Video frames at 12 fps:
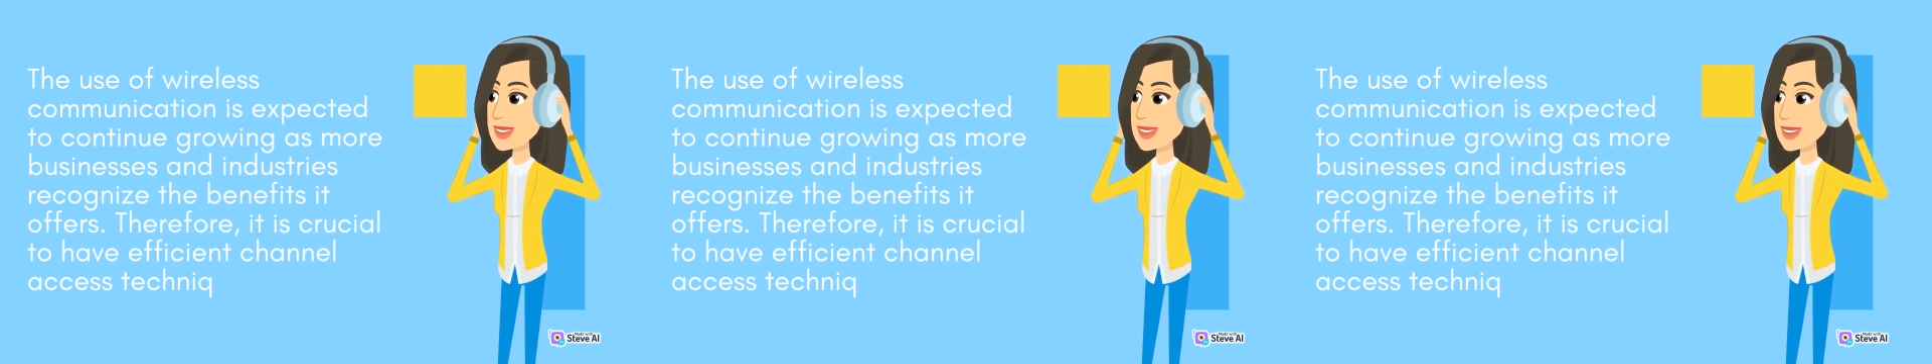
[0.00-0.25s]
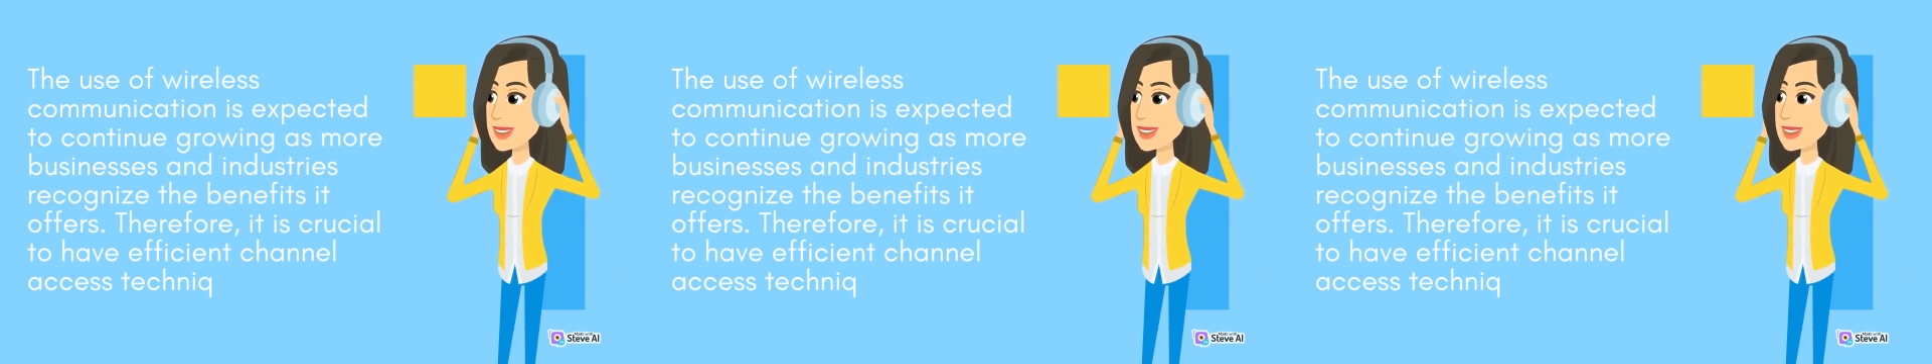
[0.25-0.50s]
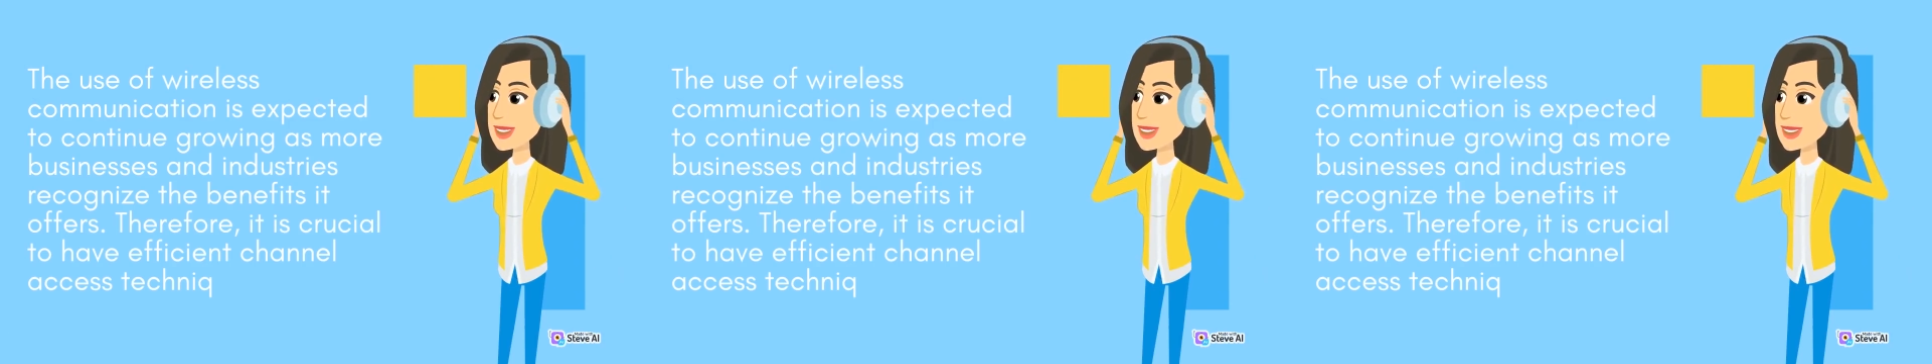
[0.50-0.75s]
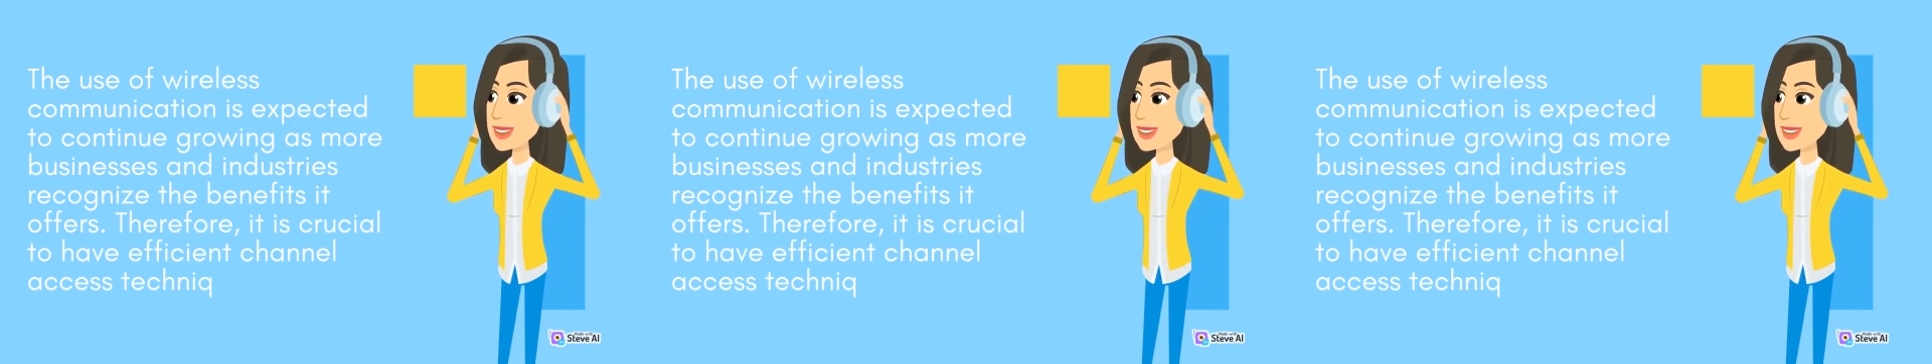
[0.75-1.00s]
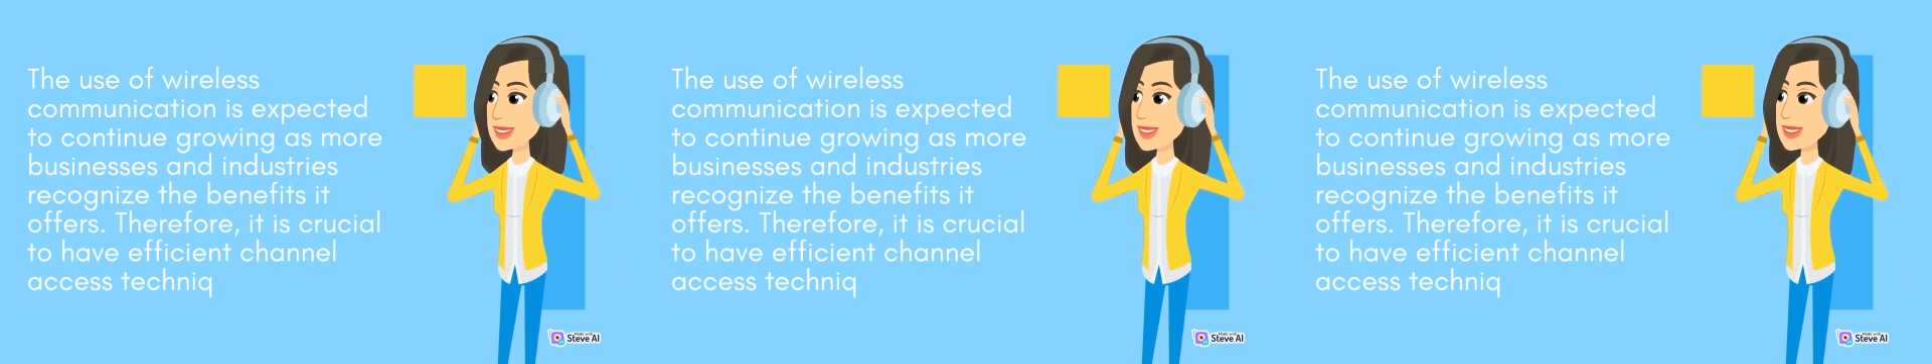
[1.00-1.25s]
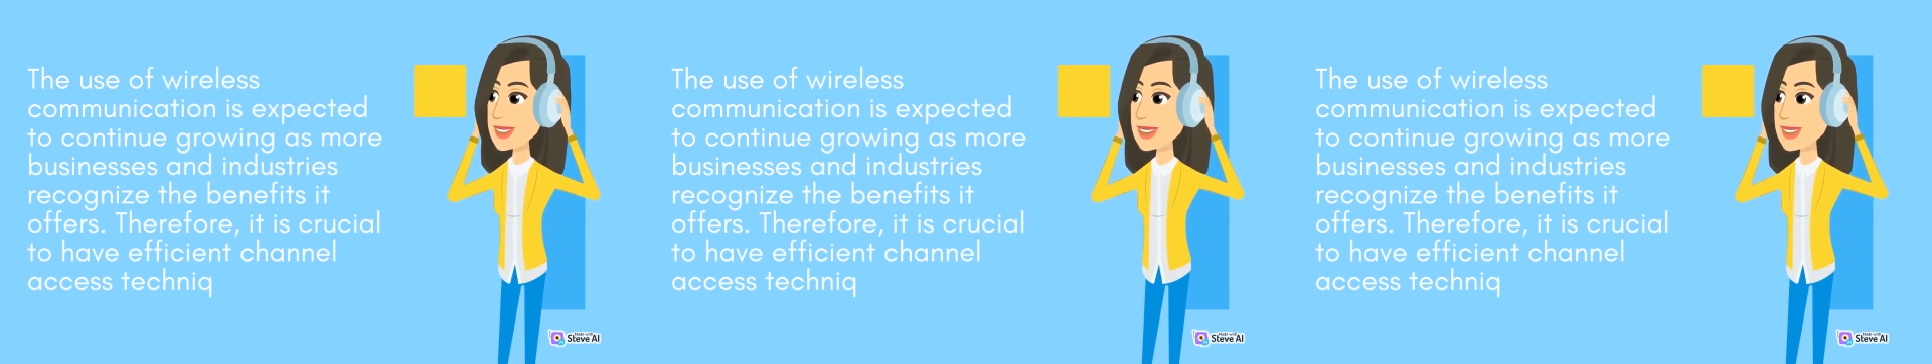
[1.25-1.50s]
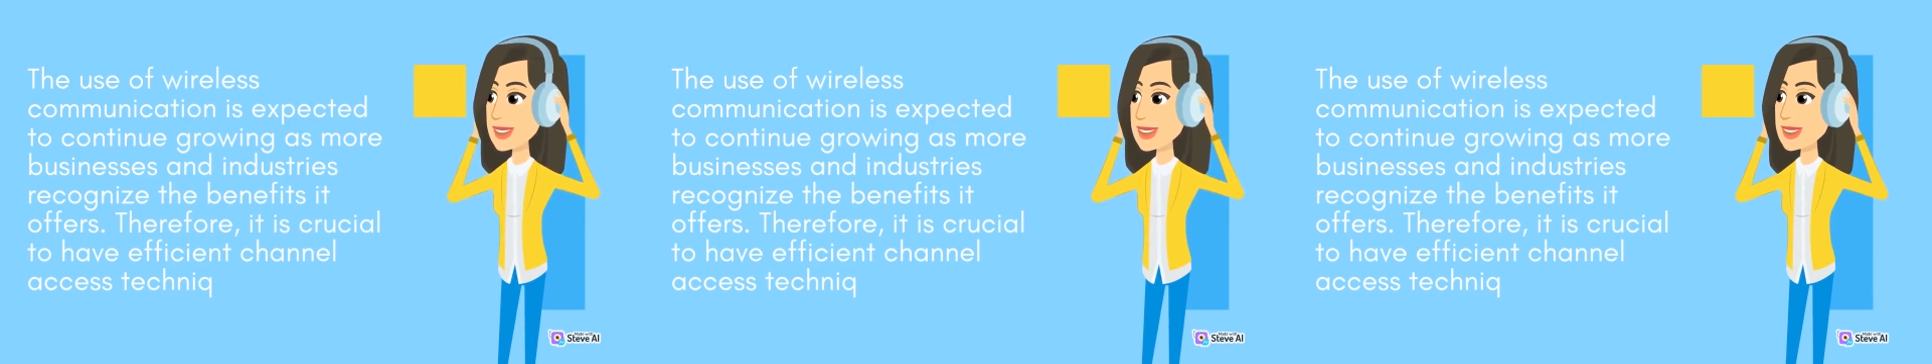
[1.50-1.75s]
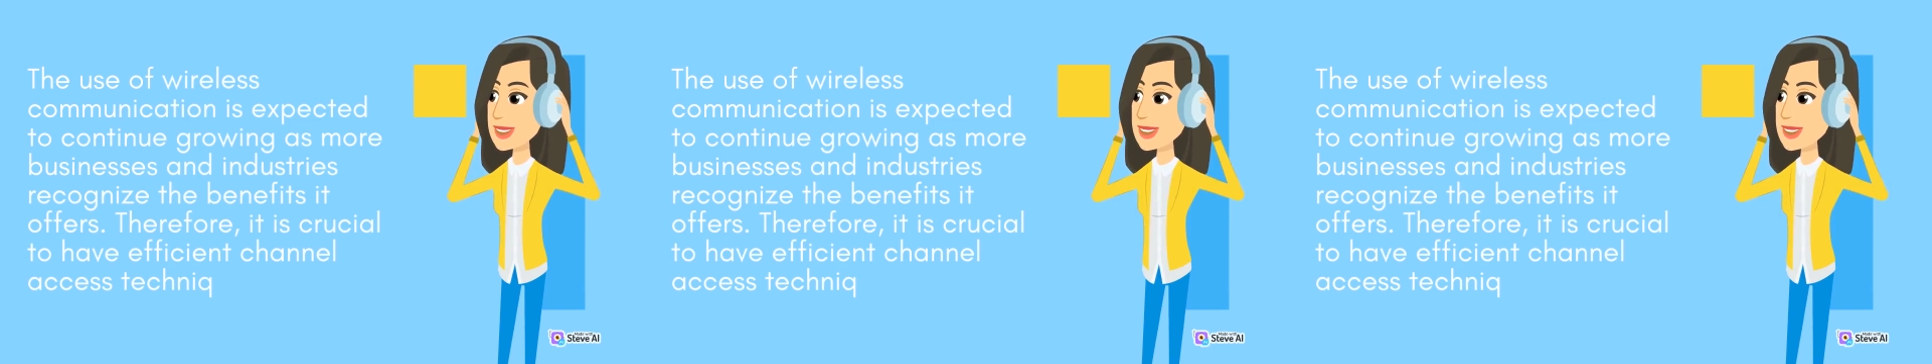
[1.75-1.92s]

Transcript: Therefore, it is crucial to have